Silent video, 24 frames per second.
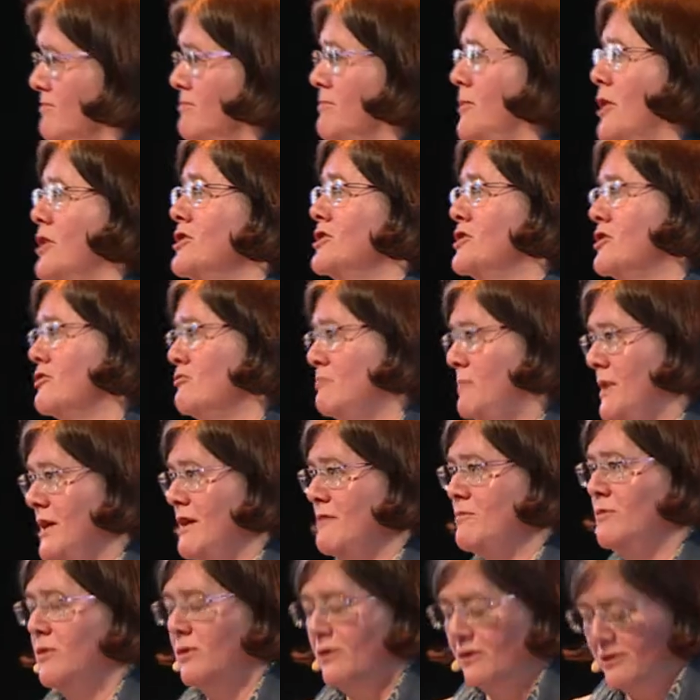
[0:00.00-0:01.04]
bunch of
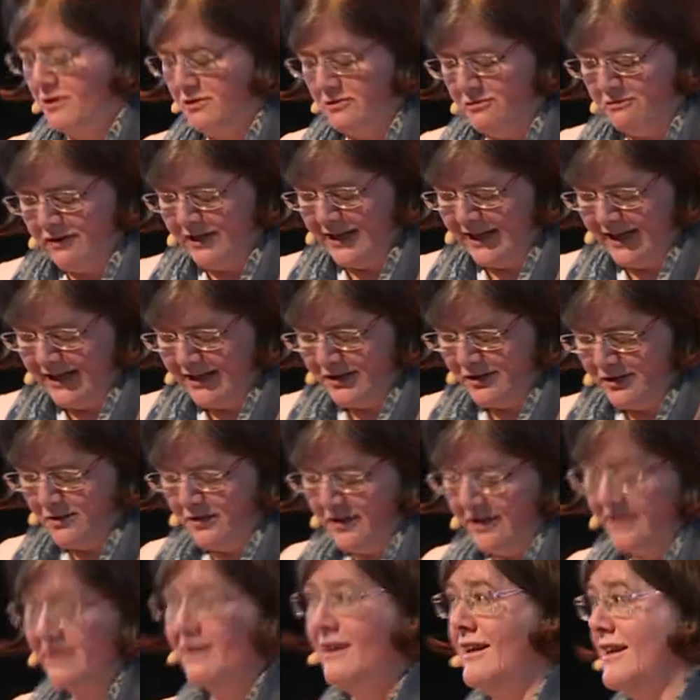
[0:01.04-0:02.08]
people to relate
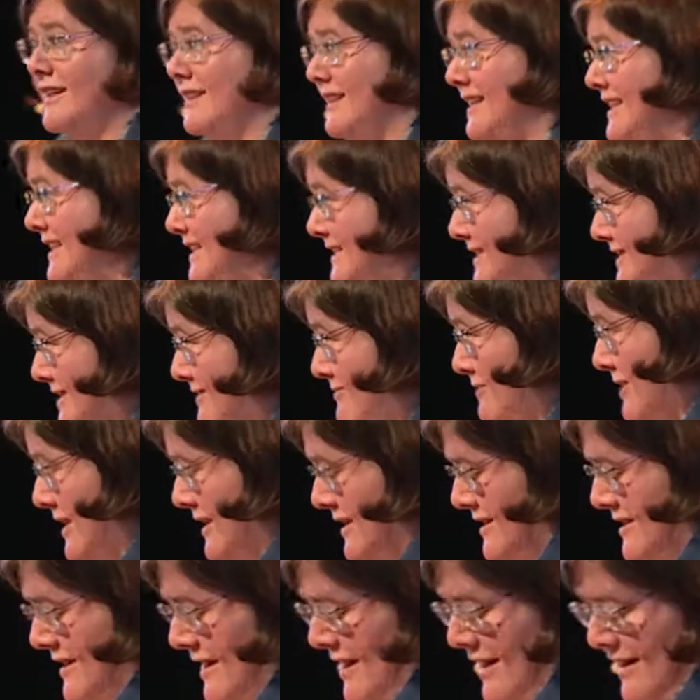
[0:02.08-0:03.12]
to. At least we
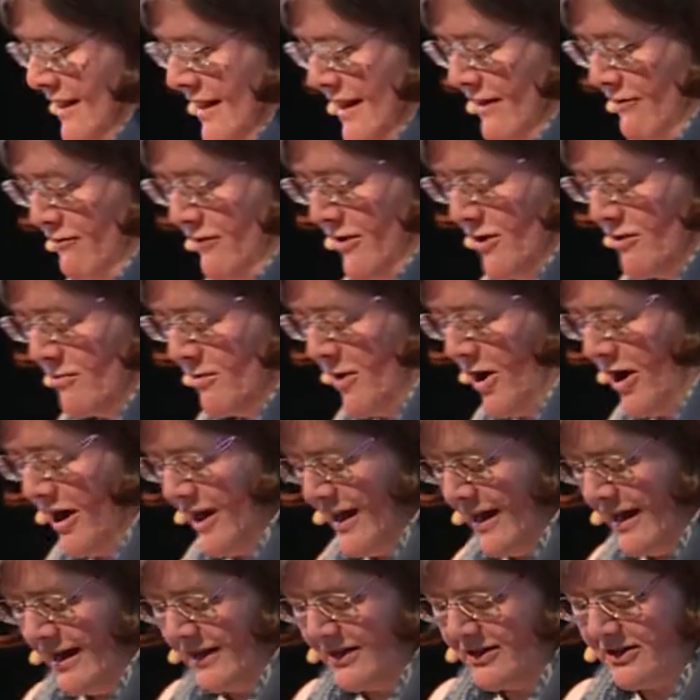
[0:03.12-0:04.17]
can say that if you're my
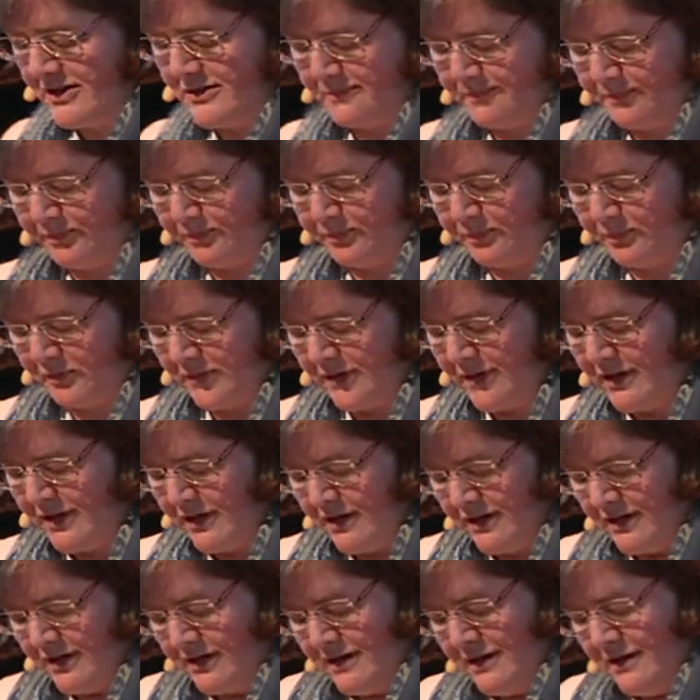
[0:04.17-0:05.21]
age.
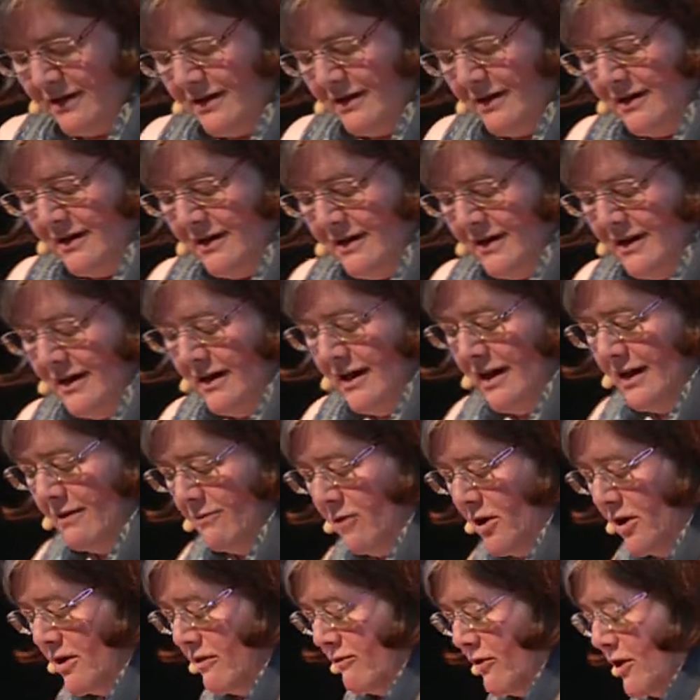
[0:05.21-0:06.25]

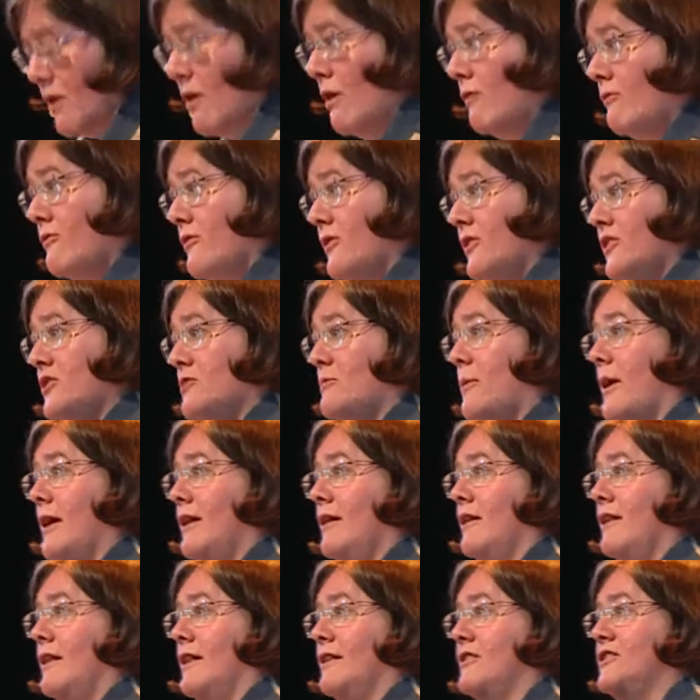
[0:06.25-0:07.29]
In one of the conference
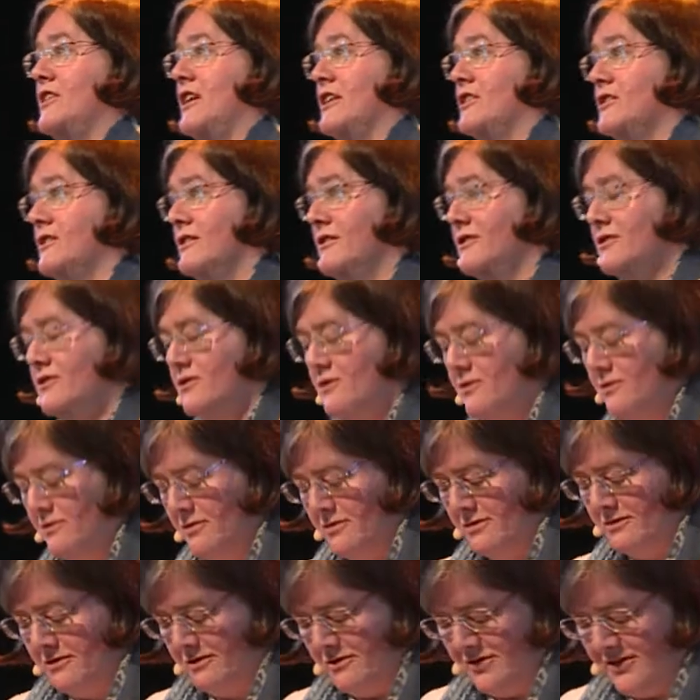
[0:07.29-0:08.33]
parallel sessions,
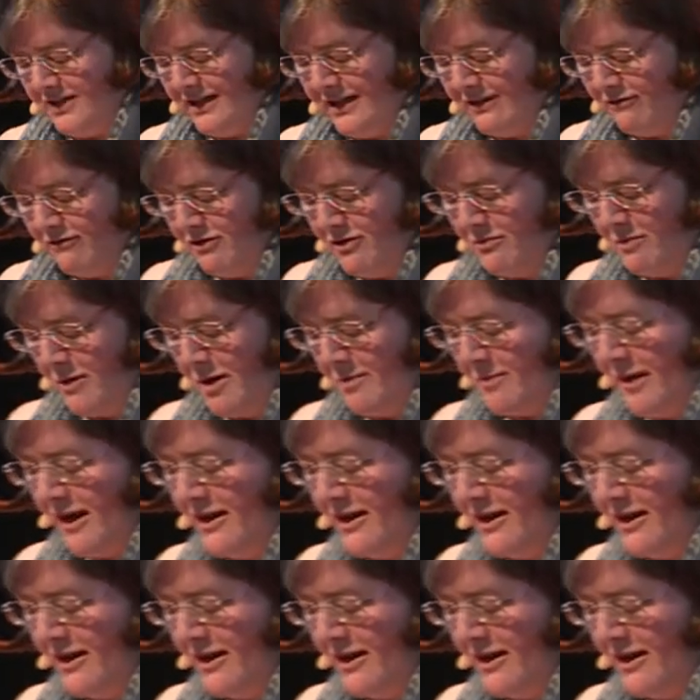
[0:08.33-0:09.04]
to stick with my